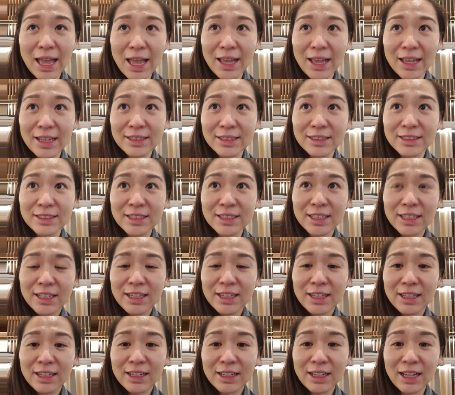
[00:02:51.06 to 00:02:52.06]
And
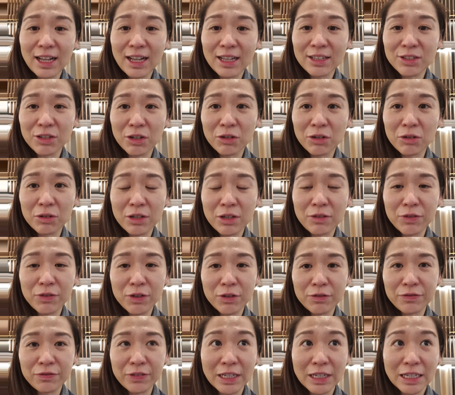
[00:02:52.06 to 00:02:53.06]
so if
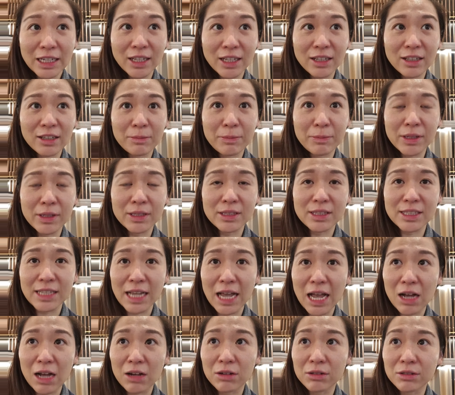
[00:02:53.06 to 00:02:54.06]
you're feeling a bit
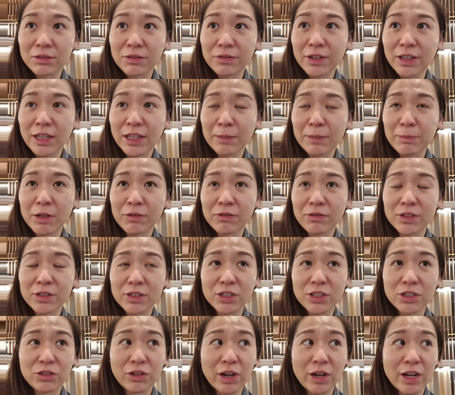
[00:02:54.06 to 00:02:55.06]
down, feeling a bit
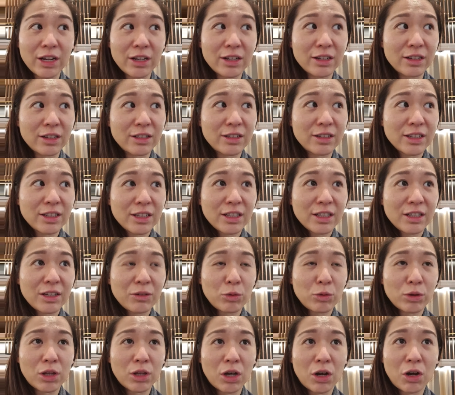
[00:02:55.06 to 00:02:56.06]
frustrated
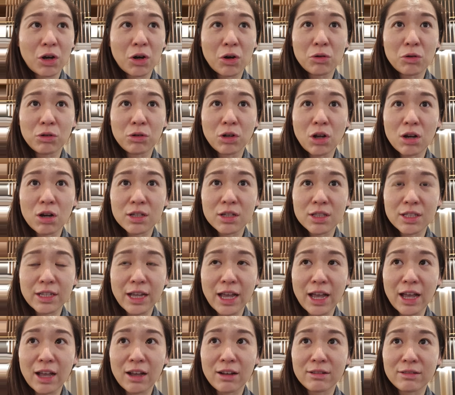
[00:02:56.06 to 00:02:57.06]
with the whole
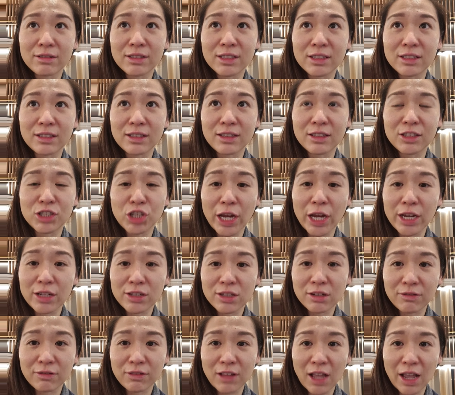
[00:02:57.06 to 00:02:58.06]
lockdown and the
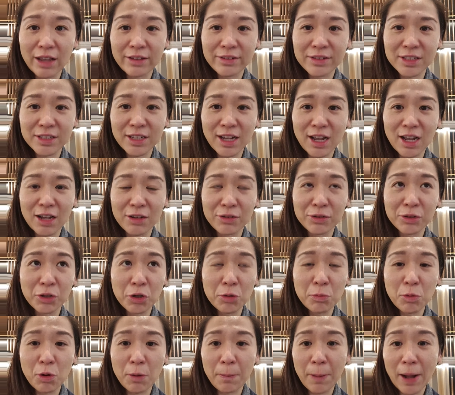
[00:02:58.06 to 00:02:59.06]
change of lifestyle,
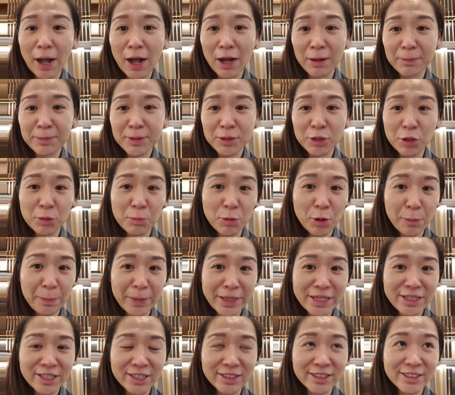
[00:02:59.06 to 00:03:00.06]
no more pubs, no
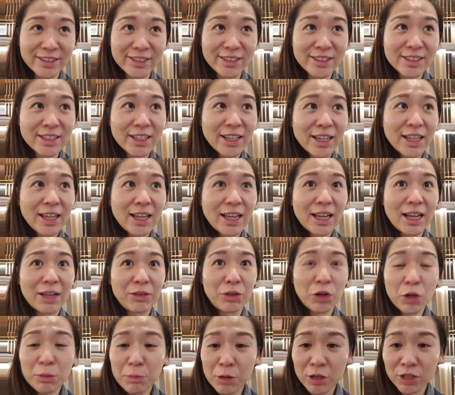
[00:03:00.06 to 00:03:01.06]
more beaches,
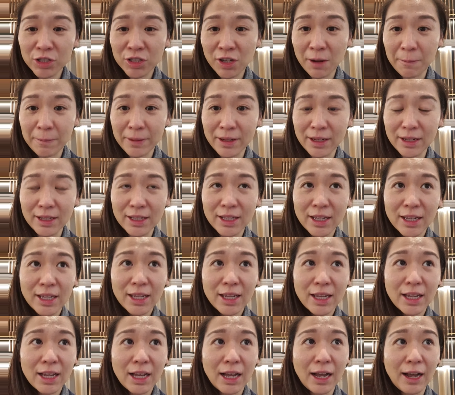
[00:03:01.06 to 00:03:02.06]
no more shopping.
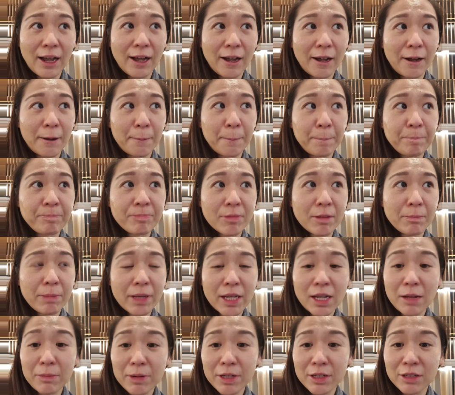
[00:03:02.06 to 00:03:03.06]
Um,
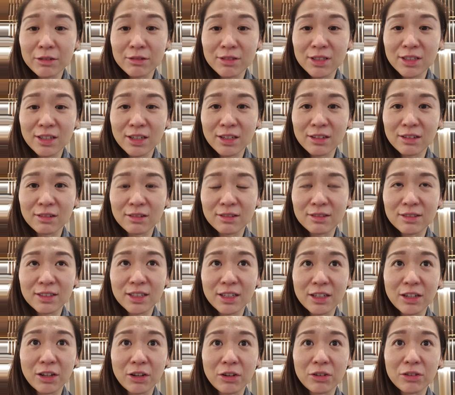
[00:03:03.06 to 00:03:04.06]
pick up a new skill.
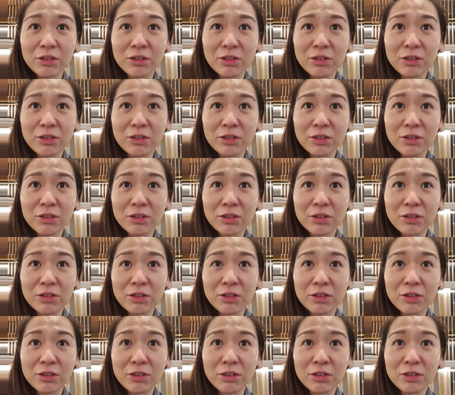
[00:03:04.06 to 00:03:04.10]
You